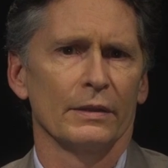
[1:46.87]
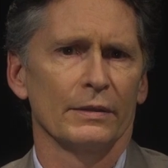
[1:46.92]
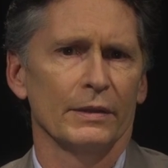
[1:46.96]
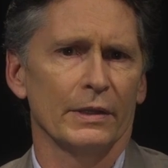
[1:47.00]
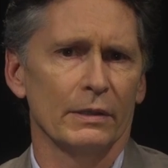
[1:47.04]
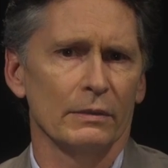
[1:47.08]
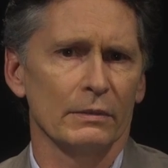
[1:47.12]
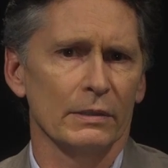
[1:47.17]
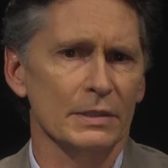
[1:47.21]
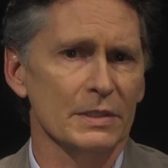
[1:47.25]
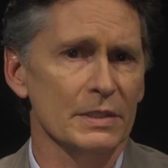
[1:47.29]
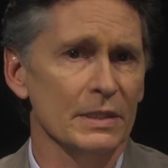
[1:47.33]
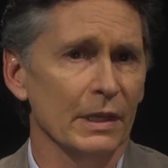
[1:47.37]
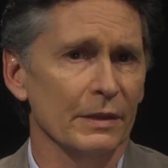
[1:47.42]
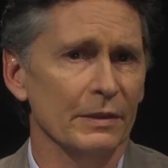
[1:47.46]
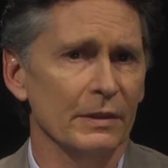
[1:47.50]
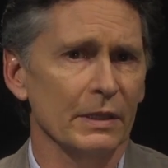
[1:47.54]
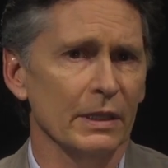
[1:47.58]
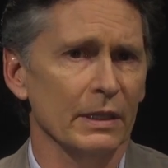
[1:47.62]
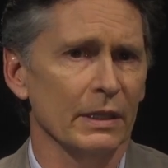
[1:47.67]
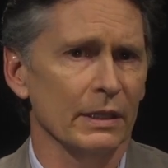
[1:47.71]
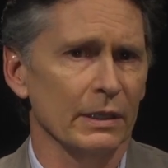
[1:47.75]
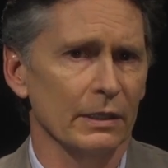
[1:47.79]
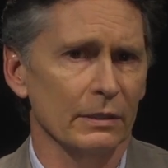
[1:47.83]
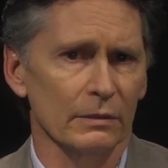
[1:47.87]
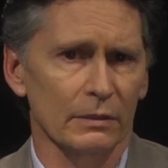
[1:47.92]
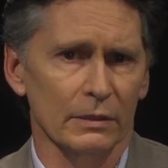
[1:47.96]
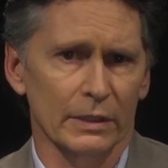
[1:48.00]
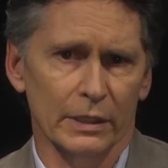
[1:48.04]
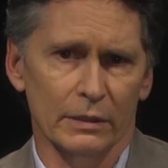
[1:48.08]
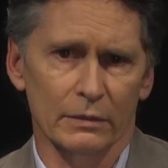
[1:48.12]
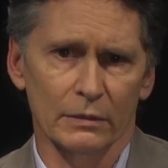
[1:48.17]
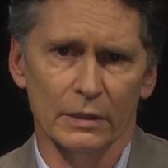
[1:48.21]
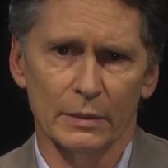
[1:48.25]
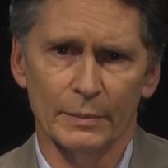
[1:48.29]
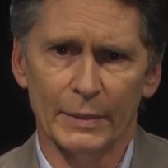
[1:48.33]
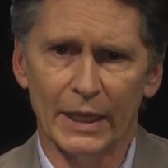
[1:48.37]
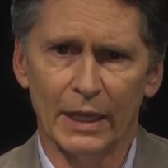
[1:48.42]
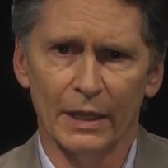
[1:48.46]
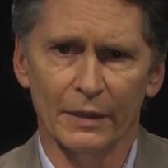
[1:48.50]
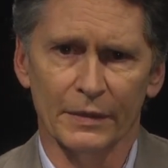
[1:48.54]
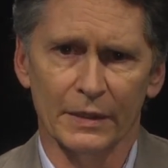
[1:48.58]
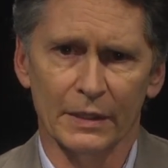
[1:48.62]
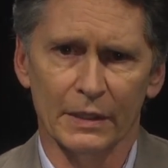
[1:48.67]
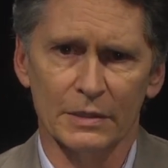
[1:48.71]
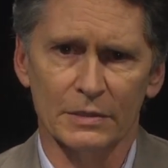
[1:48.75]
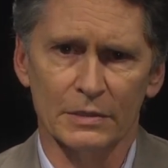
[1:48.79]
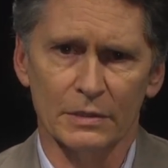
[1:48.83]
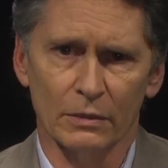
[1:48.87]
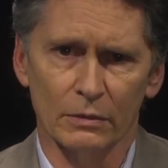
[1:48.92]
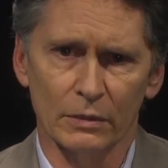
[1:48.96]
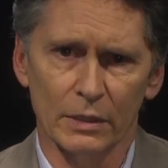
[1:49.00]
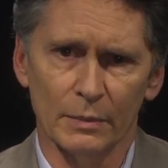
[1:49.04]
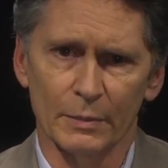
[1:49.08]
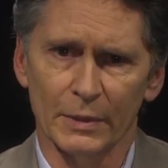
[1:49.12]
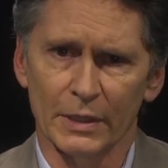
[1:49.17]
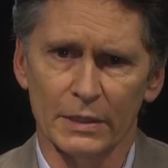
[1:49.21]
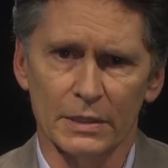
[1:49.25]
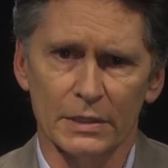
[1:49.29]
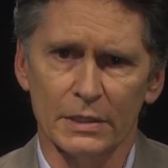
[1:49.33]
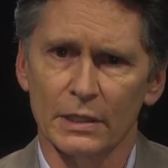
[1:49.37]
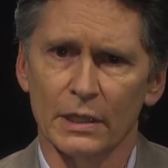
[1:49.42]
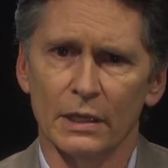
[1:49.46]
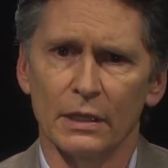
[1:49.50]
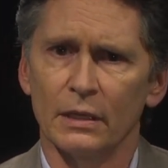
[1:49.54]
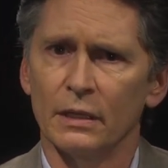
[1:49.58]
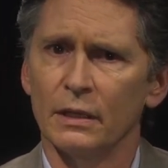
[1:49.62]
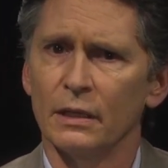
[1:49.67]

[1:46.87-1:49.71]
There is nothing illegal about these agreements,